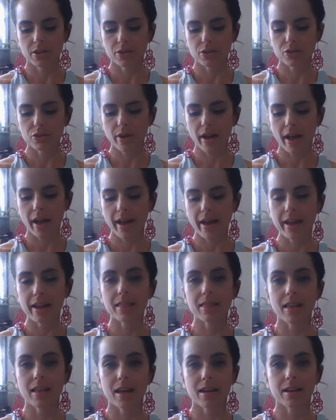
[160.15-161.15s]
try
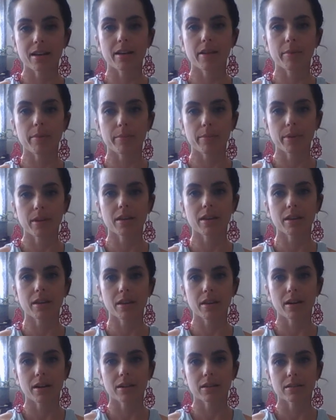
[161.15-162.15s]
letting it be
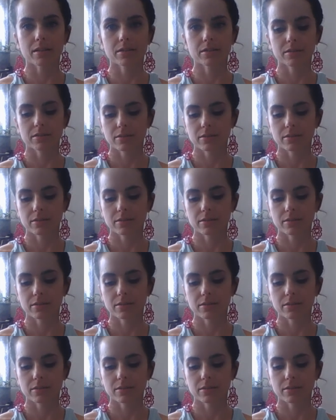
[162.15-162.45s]
here.